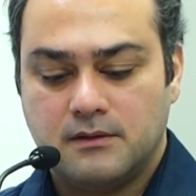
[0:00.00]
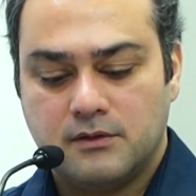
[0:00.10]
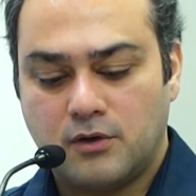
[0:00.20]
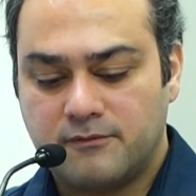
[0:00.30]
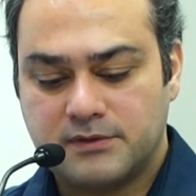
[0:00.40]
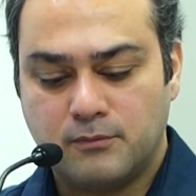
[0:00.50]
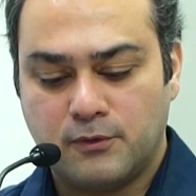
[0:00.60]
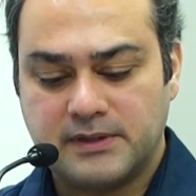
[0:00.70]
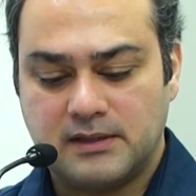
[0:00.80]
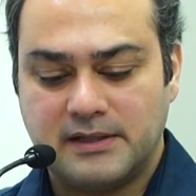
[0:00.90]
Now, after
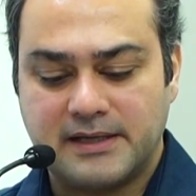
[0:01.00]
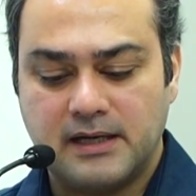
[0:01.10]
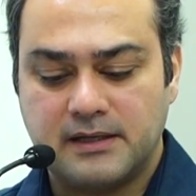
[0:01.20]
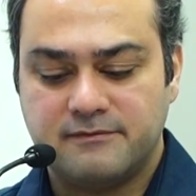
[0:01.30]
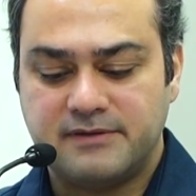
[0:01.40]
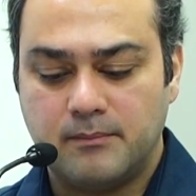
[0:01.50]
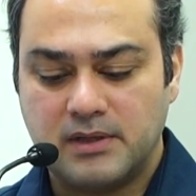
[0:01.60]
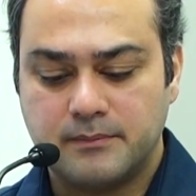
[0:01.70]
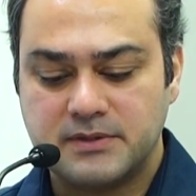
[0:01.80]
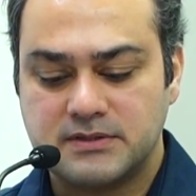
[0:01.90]
more than a decade in
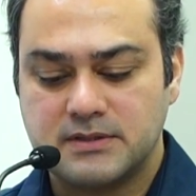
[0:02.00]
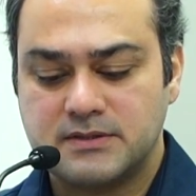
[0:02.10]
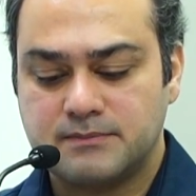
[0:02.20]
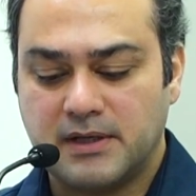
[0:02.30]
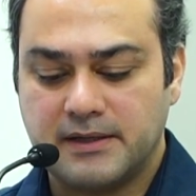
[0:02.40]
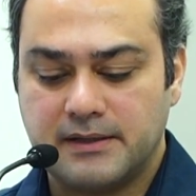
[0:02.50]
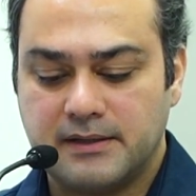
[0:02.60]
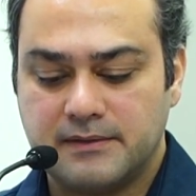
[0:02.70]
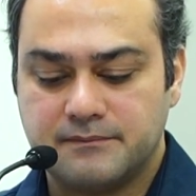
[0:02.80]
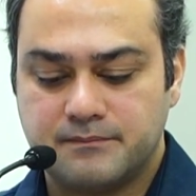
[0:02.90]
family business,
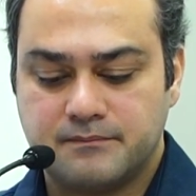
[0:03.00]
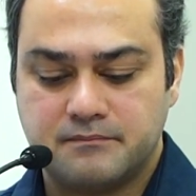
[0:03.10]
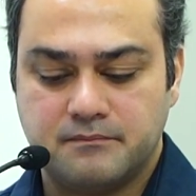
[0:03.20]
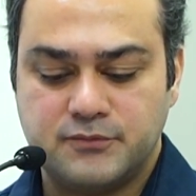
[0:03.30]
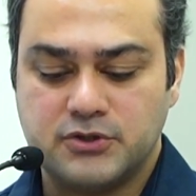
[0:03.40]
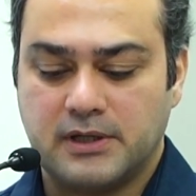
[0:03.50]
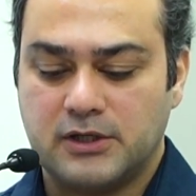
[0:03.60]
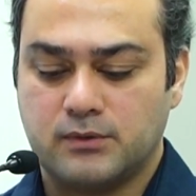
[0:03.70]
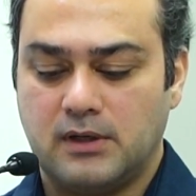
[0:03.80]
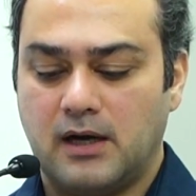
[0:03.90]
my journey
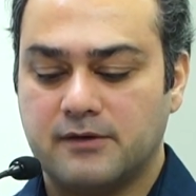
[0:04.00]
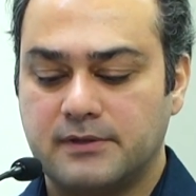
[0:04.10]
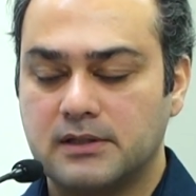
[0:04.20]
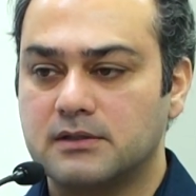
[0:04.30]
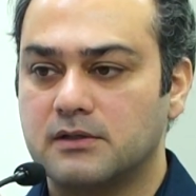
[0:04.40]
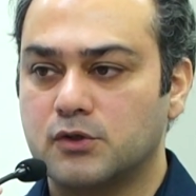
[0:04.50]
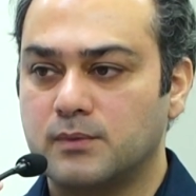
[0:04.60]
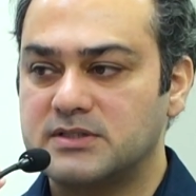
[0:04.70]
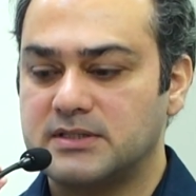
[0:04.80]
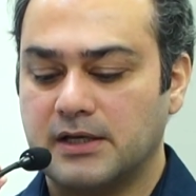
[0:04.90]
took a heartfelt turn
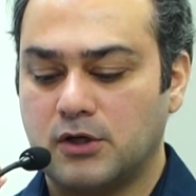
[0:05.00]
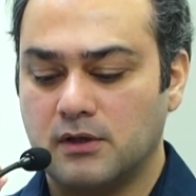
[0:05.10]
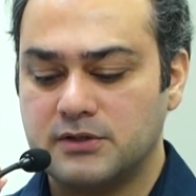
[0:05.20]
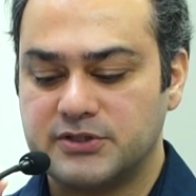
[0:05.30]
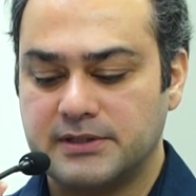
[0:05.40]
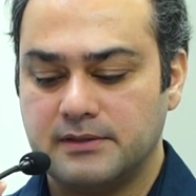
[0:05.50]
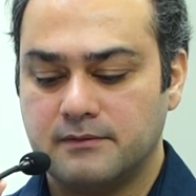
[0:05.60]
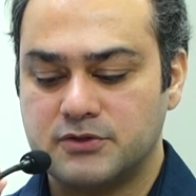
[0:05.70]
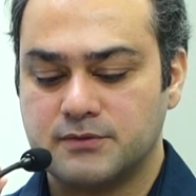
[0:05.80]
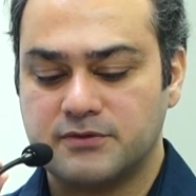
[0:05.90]
towards psychology,
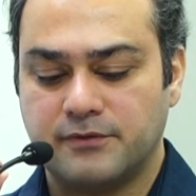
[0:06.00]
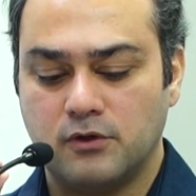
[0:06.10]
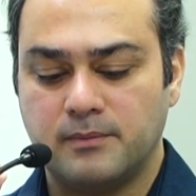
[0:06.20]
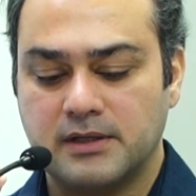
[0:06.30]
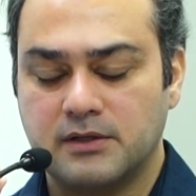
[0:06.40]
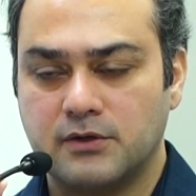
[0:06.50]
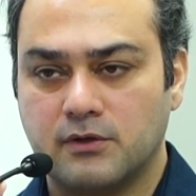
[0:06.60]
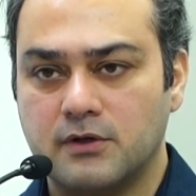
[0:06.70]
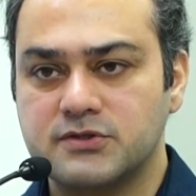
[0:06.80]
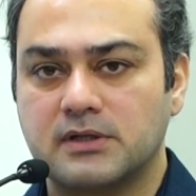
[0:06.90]
which was fueled by a
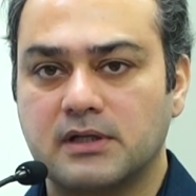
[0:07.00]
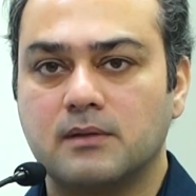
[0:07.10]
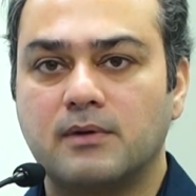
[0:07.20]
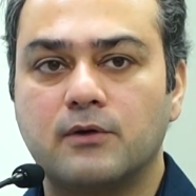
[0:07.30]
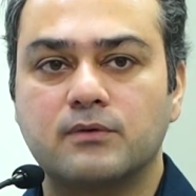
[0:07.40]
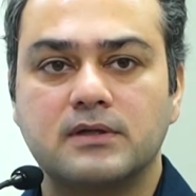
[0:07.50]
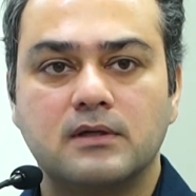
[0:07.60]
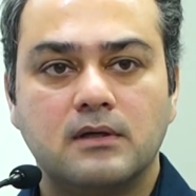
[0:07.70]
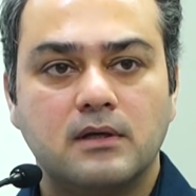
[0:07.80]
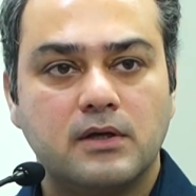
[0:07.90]
curiosity about
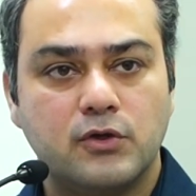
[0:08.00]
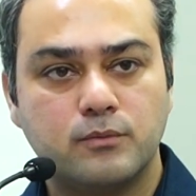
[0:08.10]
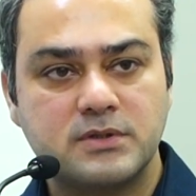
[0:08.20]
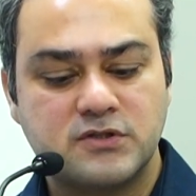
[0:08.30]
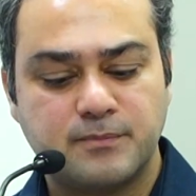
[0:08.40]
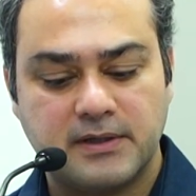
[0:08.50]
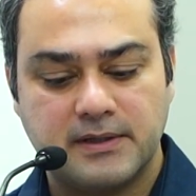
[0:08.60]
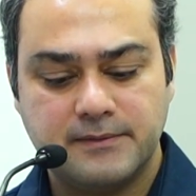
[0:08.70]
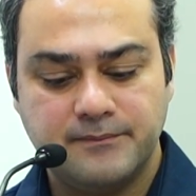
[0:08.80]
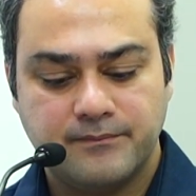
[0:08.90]
human
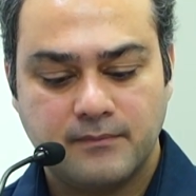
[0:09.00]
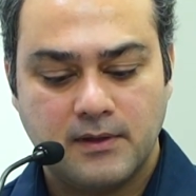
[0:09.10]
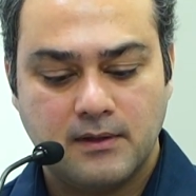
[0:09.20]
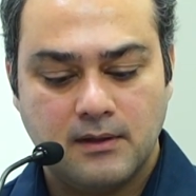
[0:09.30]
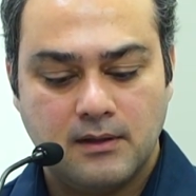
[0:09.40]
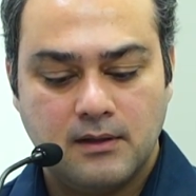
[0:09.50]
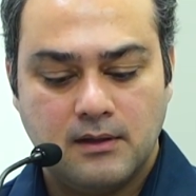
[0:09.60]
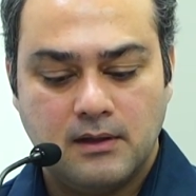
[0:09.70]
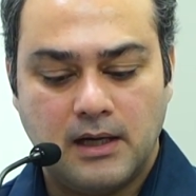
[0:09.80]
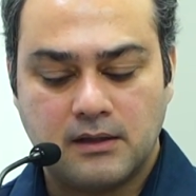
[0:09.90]
spirit
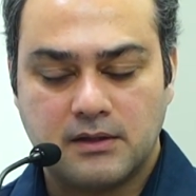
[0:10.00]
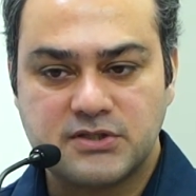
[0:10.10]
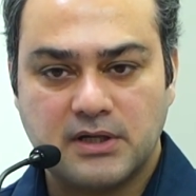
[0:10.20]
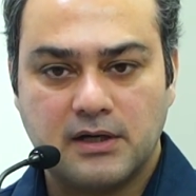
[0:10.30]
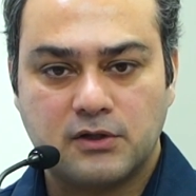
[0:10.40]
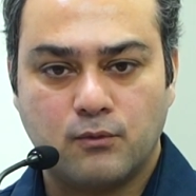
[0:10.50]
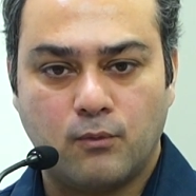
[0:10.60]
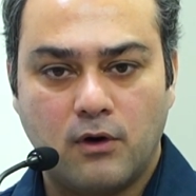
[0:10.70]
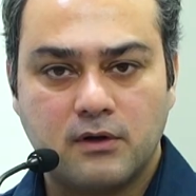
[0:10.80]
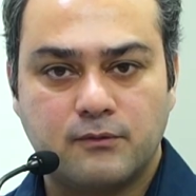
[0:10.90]
and a desire to
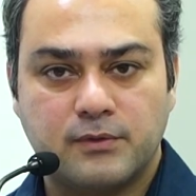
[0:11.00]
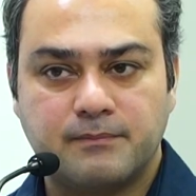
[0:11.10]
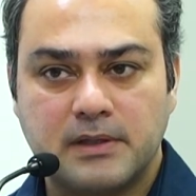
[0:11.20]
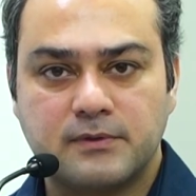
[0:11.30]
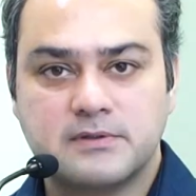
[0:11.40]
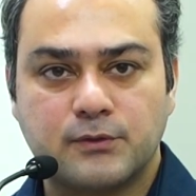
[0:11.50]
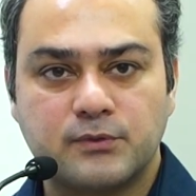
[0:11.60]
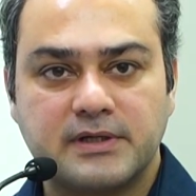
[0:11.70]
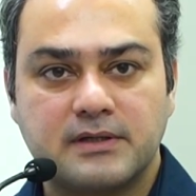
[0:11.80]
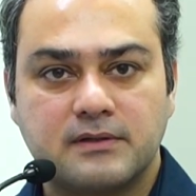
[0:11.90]
walk with people through
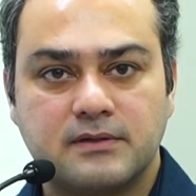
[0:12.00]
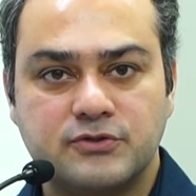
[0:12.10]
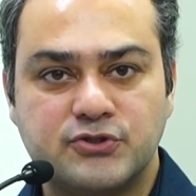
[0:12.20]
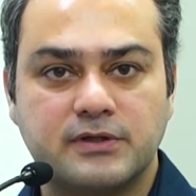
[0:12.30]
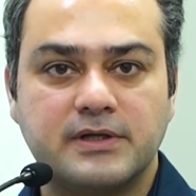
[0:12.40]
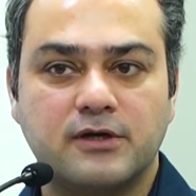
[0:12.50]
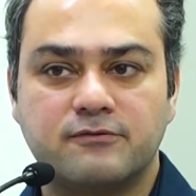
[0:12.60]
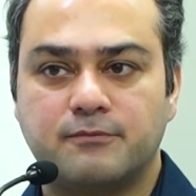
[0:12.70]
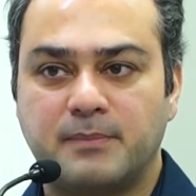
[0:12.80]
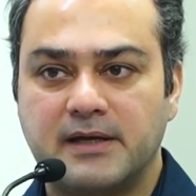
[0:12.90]
their journey
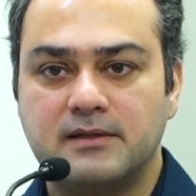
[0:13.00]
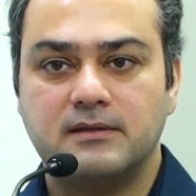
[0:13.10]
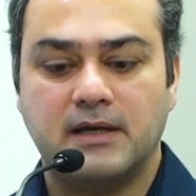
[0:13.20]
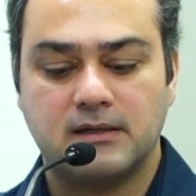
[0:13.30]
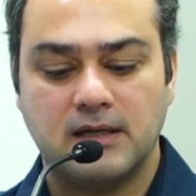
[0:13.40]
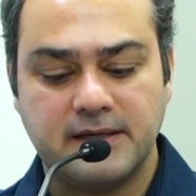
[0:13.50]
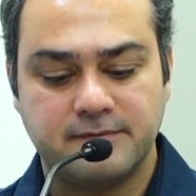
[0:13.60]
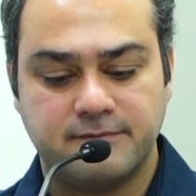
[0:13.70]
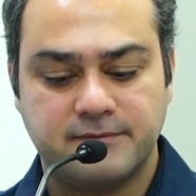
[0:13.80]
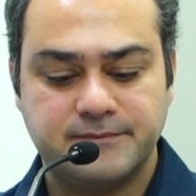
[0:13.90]
of pain and life.